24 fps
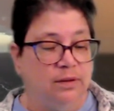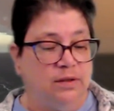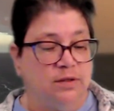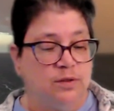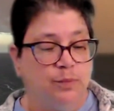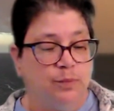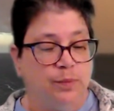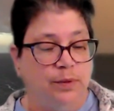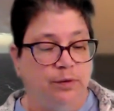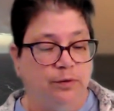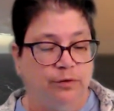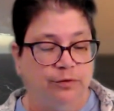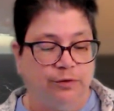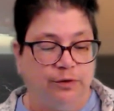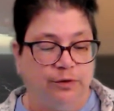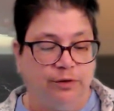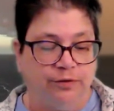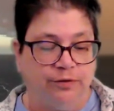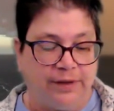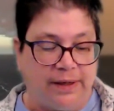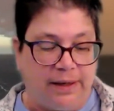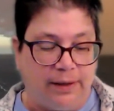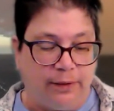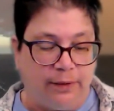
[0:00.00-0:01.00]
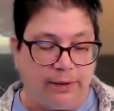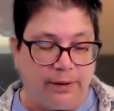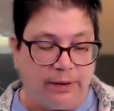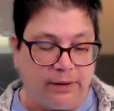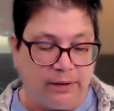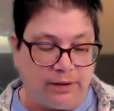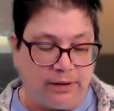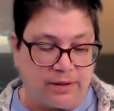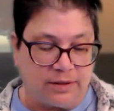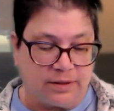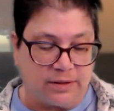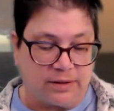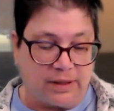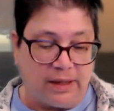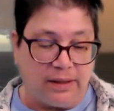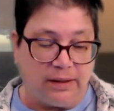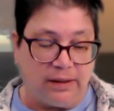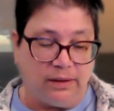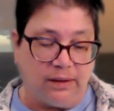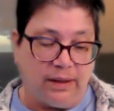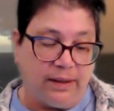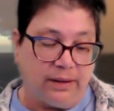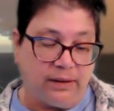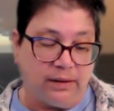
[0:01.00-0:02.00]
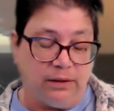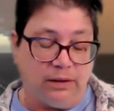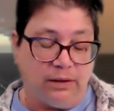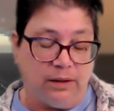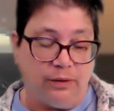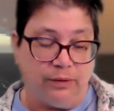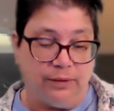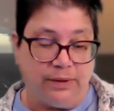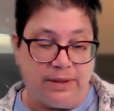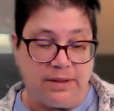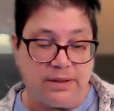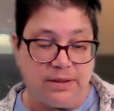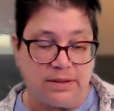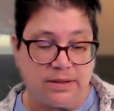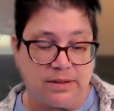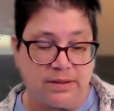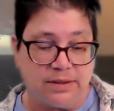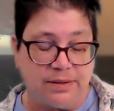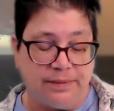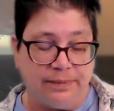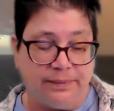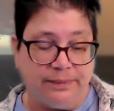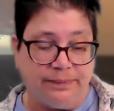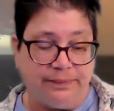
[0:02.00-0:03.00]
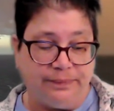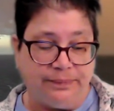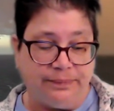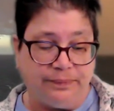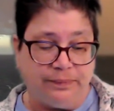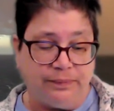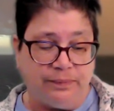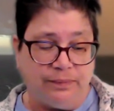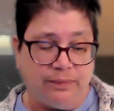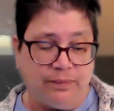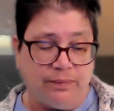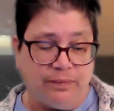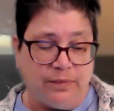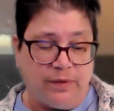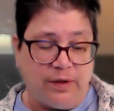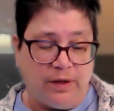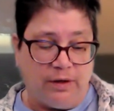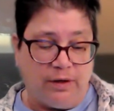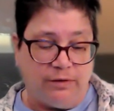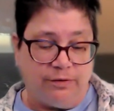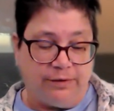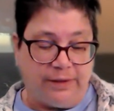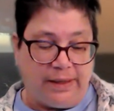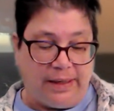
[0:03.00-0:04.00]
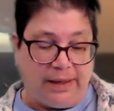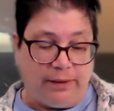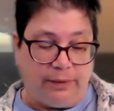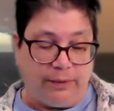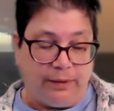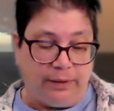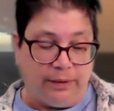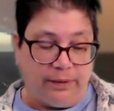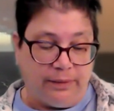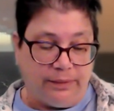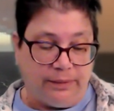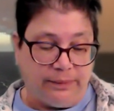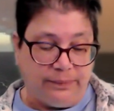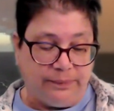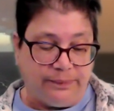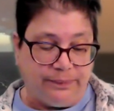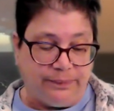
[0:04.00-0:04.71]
This beautiful flower, it looks kind of like a lotus flower.